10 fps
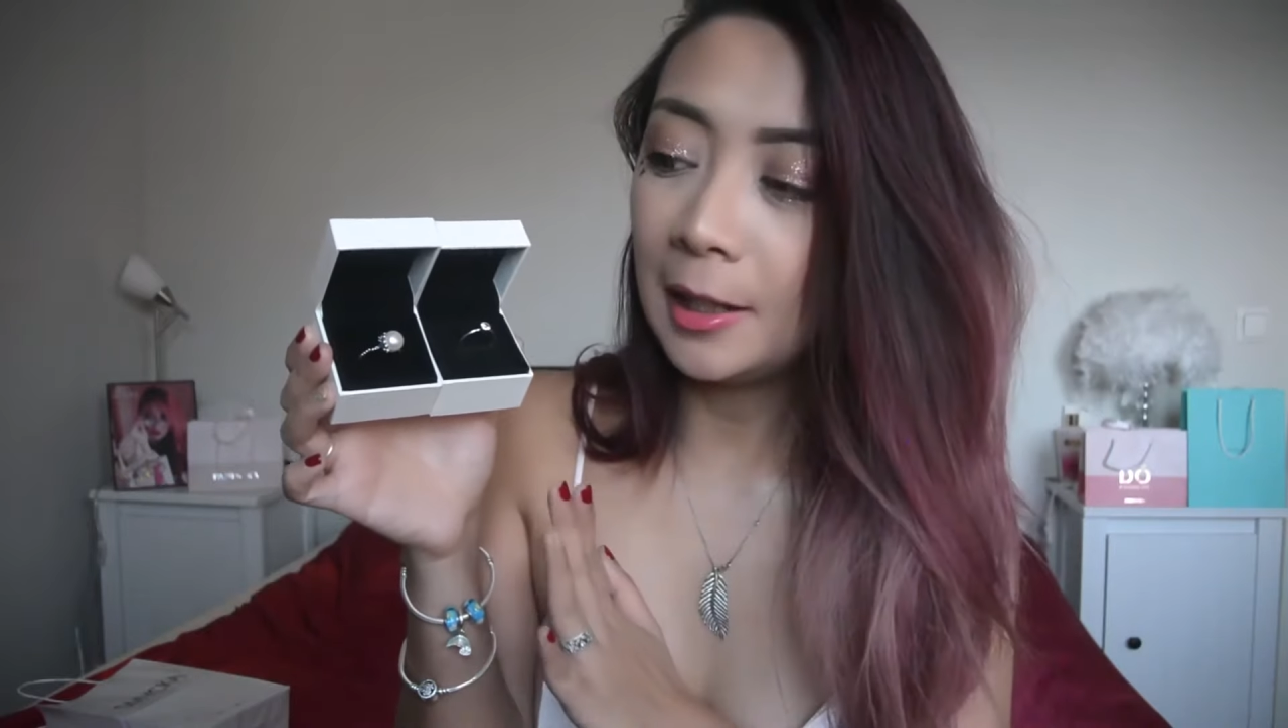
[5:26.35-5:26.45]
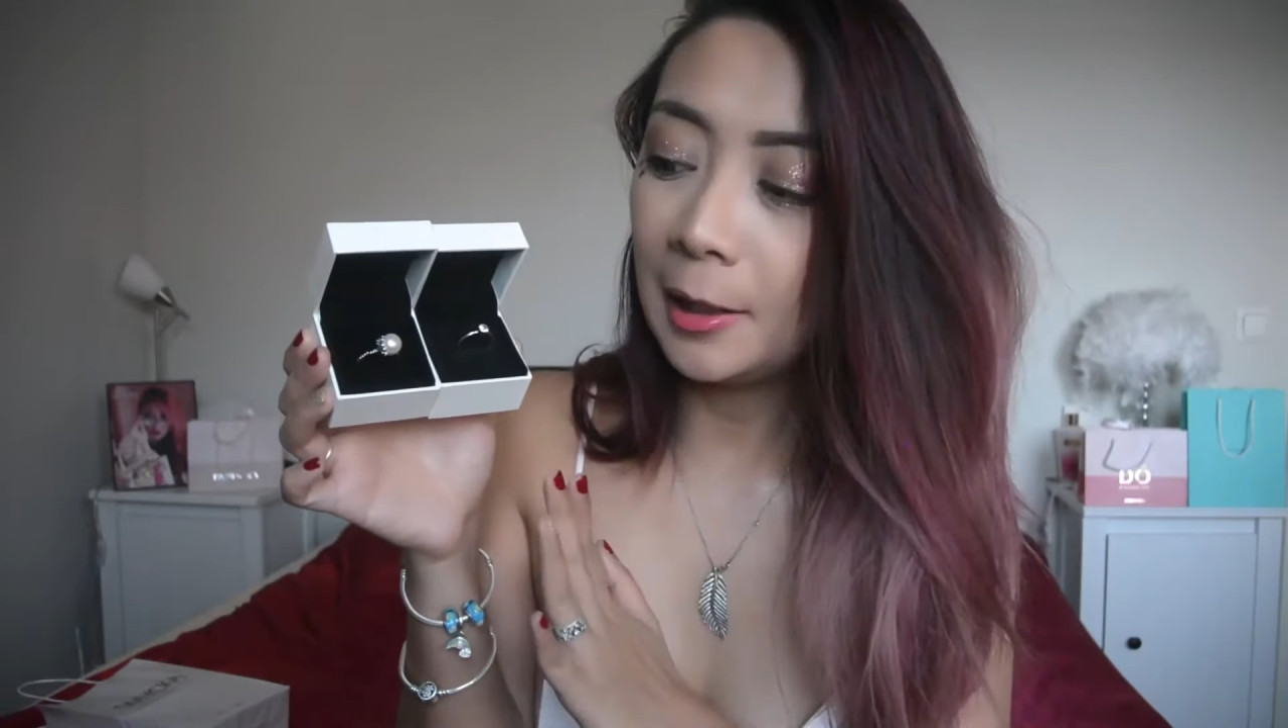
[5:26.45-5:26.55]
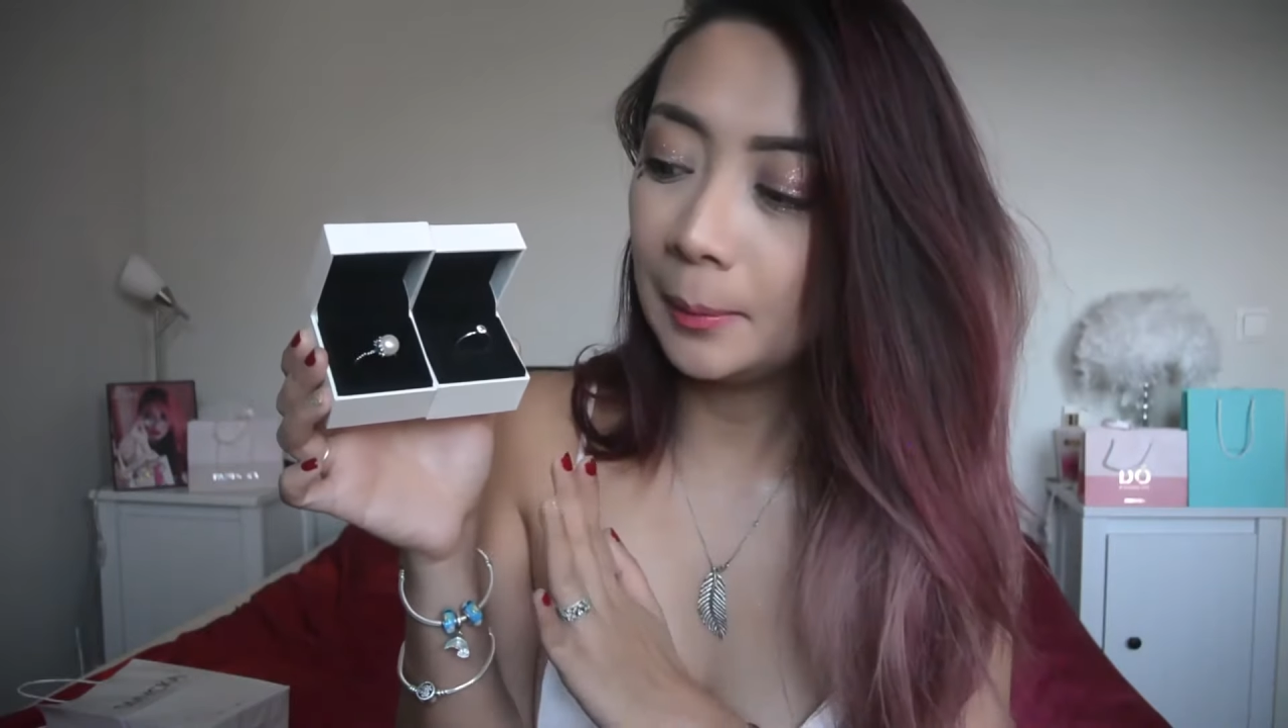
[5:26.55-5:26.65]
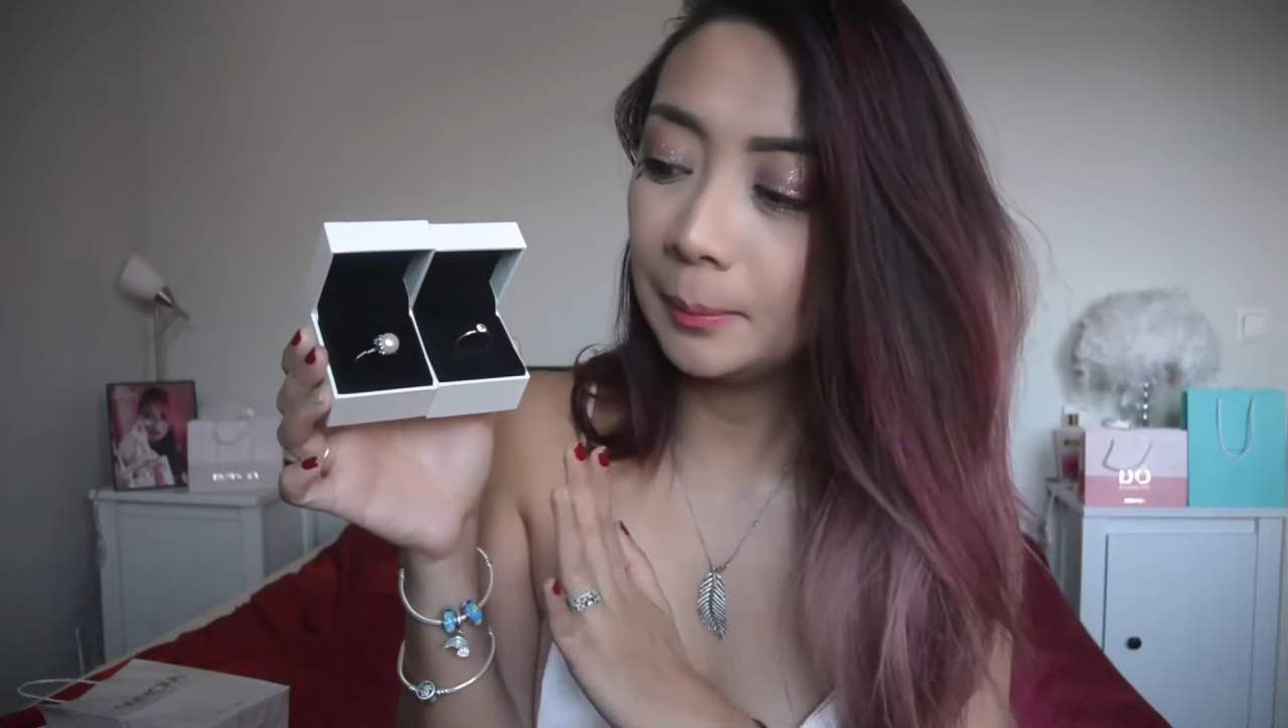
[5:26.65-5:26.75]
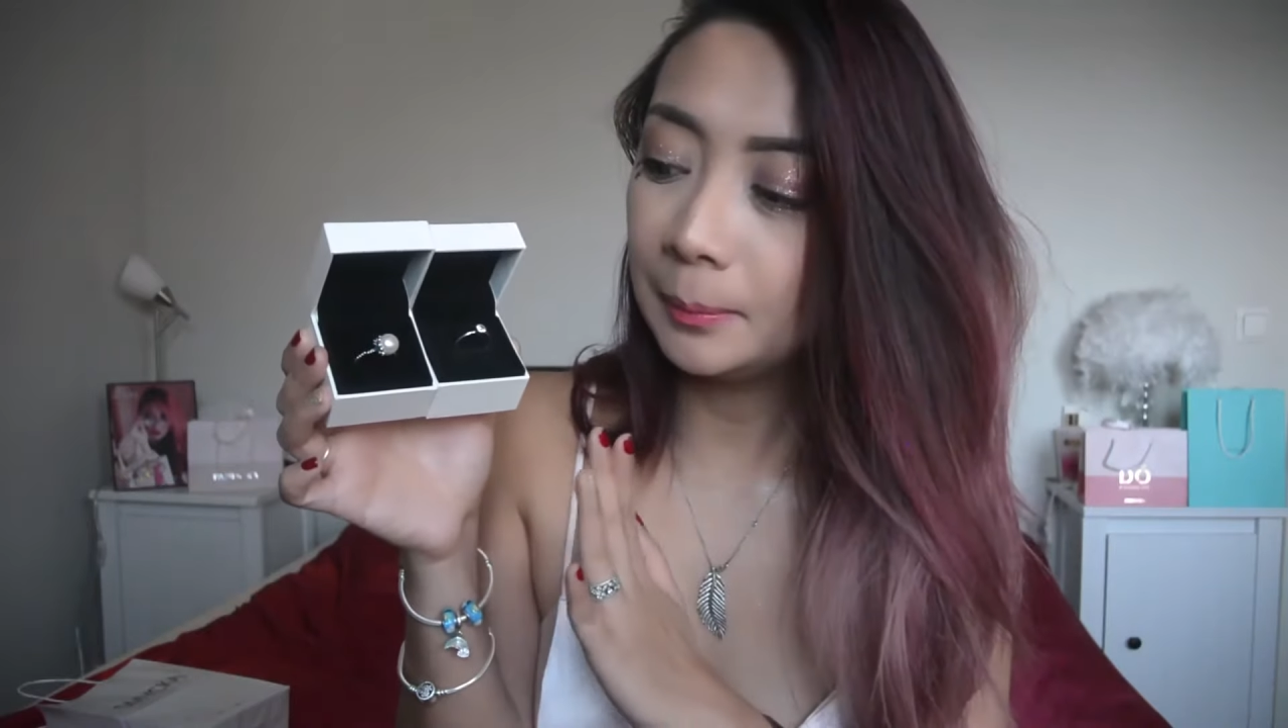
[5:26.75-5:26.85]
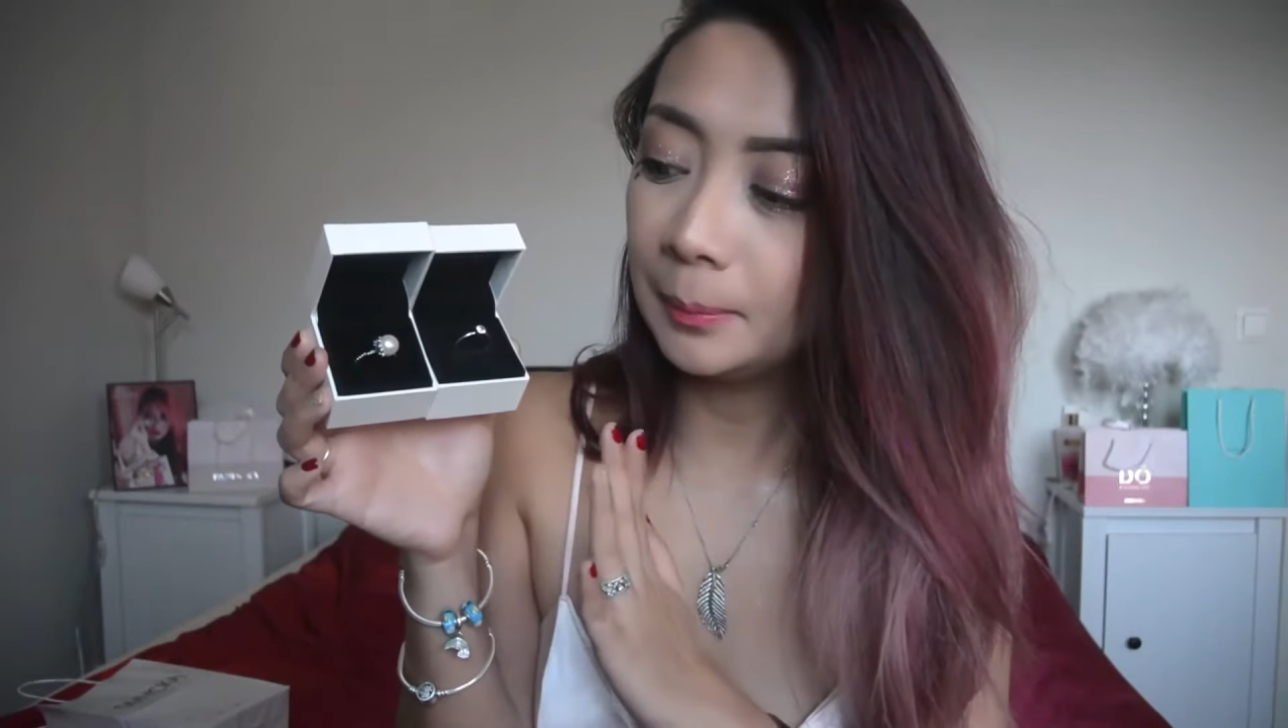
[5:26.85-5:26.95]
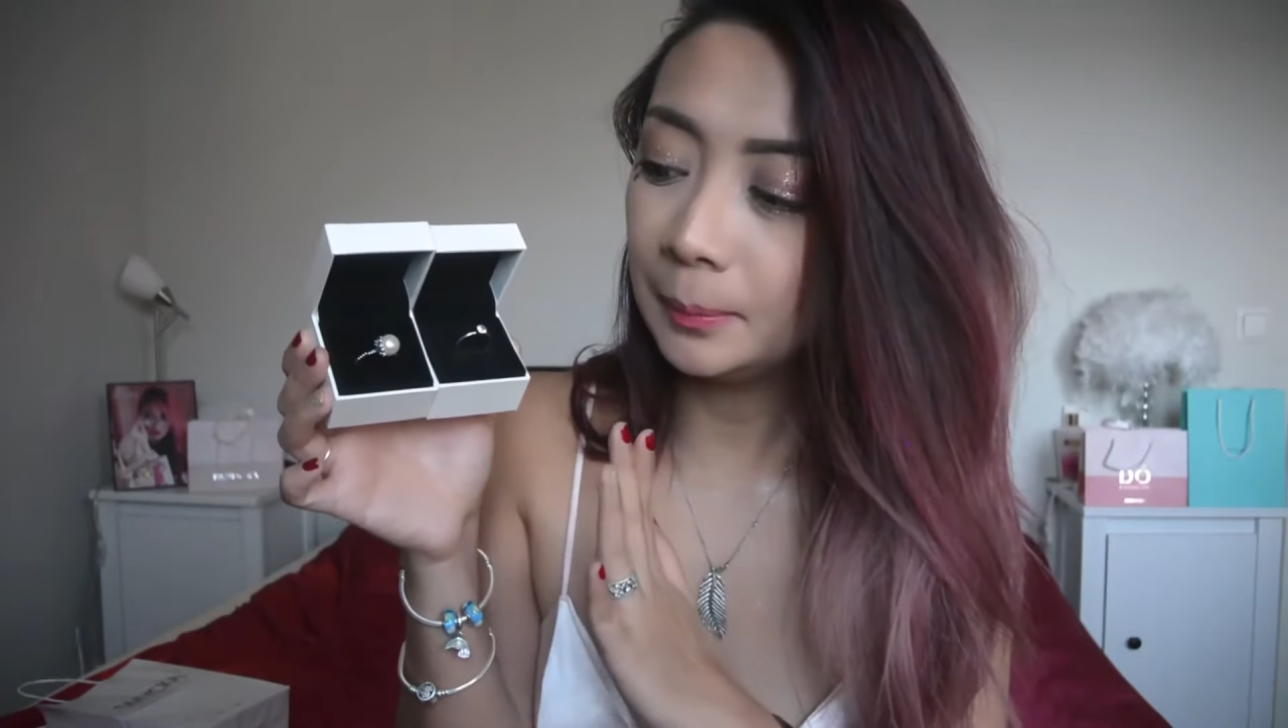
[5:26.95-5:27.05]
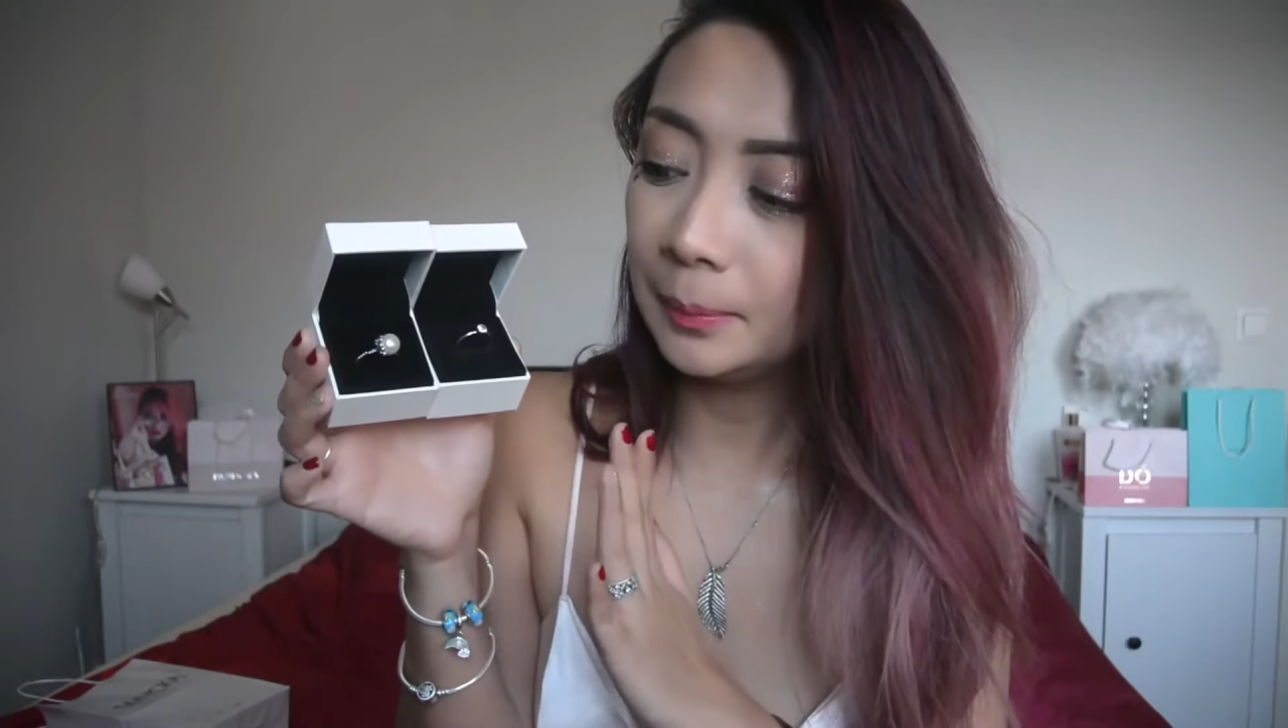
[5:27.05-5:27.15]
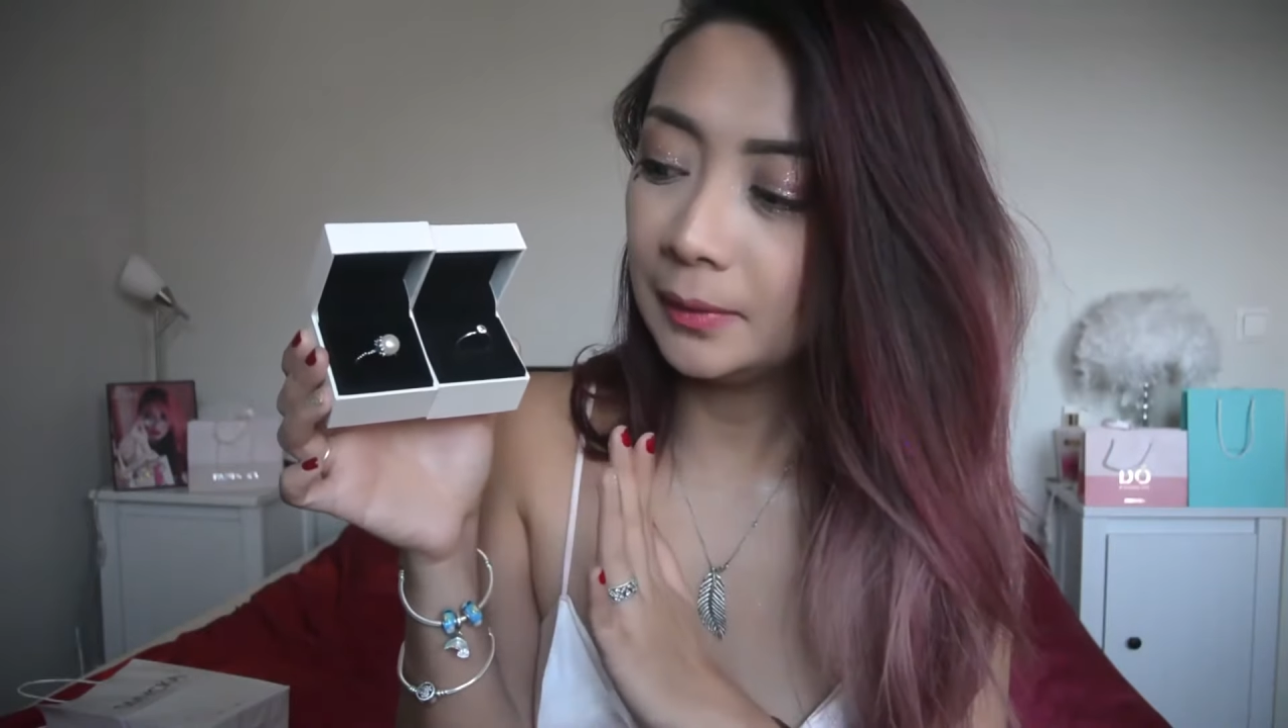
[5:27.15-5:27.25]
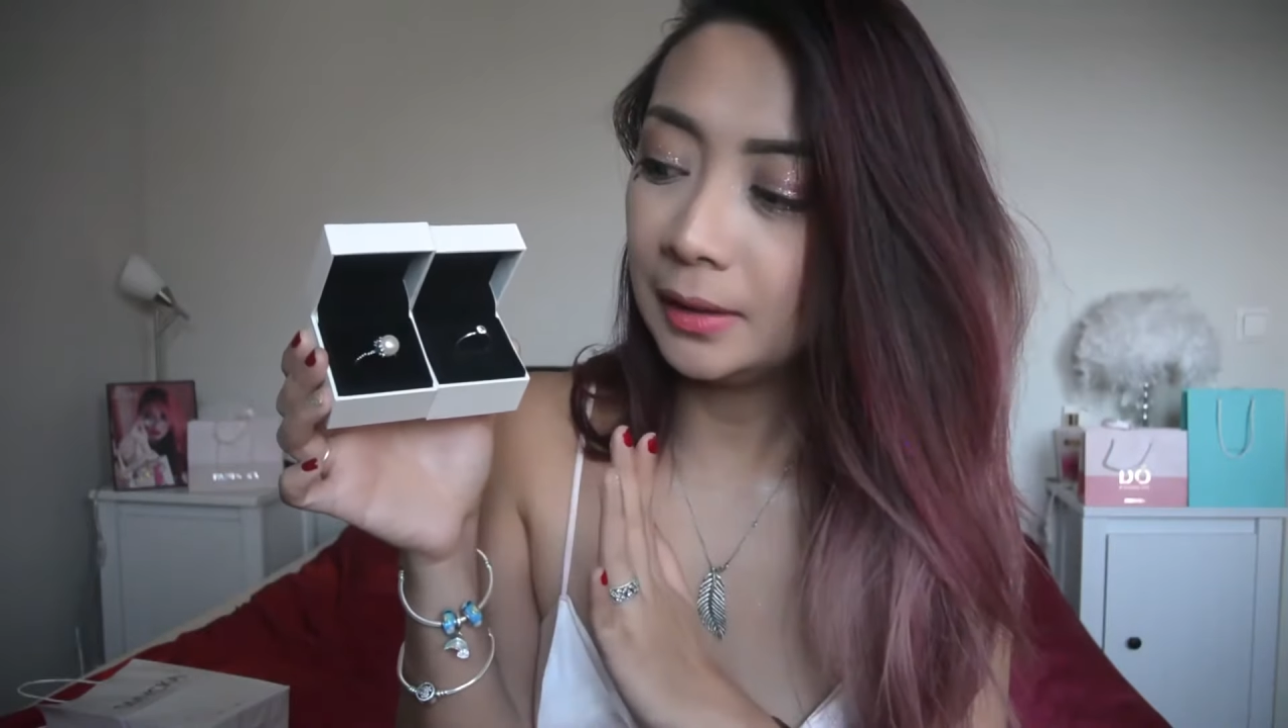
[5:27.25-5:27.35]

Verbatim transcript: um,